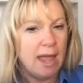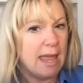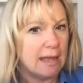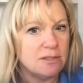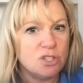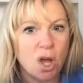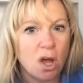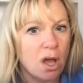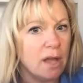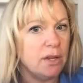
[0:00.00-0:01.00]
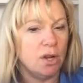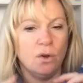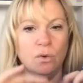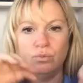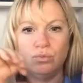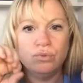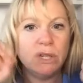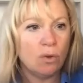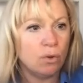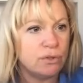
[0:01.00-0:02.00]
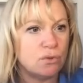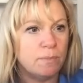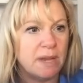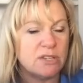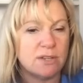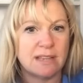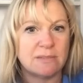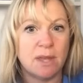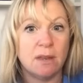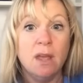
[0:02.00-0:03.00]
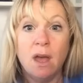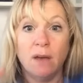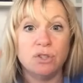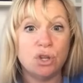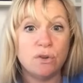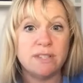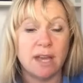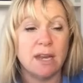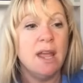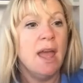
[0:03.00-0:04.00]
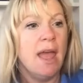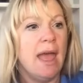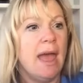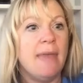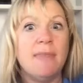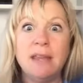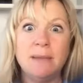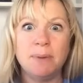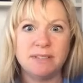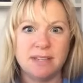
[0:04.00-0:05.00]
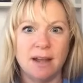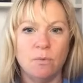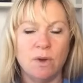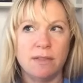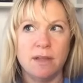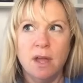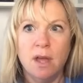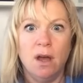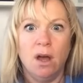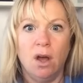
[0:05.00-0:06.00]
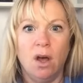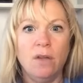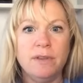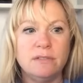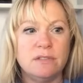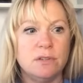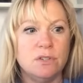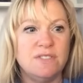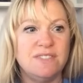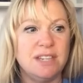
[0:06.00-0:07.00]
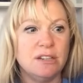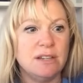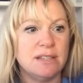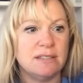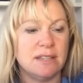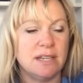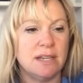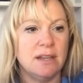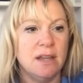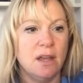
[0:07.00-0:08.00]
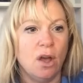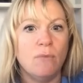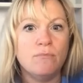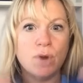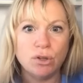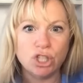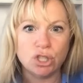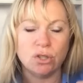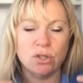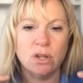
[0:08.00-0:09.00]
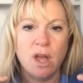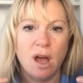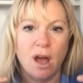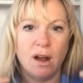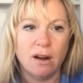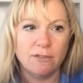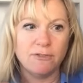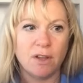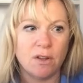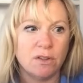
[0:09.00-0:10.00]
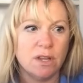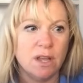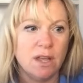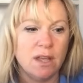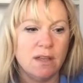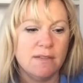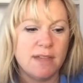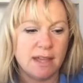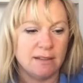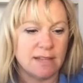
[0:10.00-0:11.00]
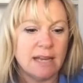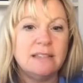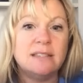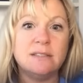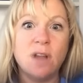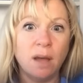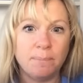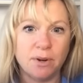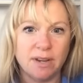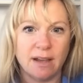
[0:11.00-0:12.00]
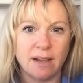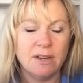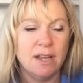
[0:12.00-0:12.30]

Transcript: hands on, you know, real old school patient assessment. I was so excited. And then he busted out with all these seriously emotional, heartfelt things. And he's not burned out.